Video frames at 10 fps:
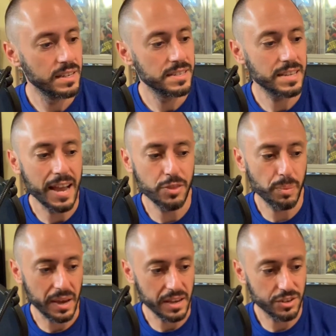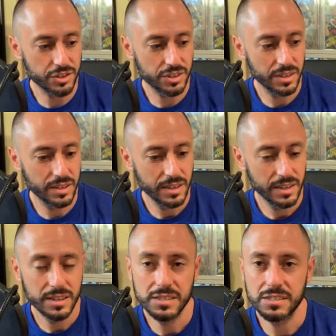10th page,
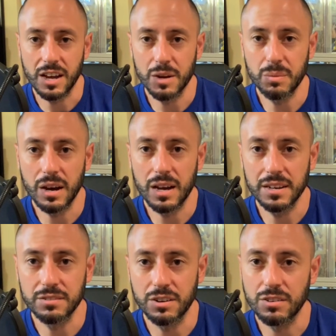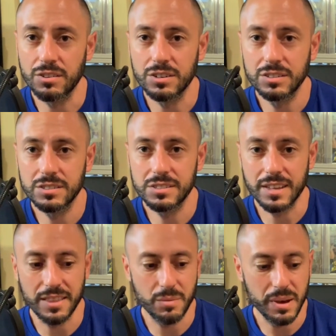signed by none other
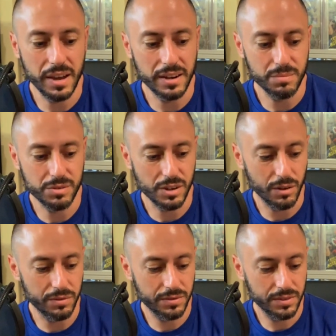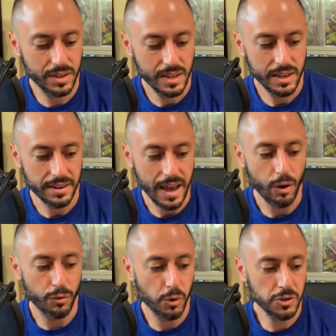Stan the Man himself.
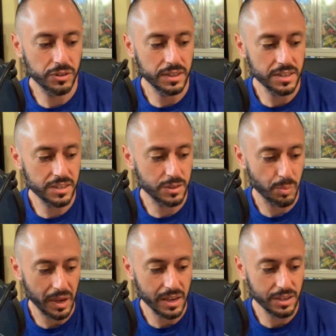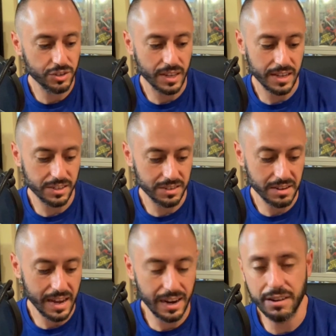Now, unfortunately, this is a page that's
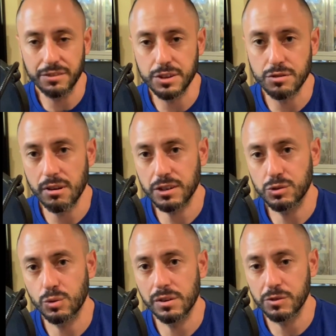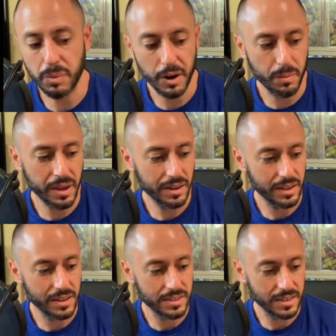not out of the direct story of Spider-Man.
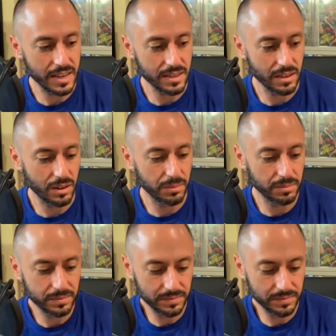It is a, you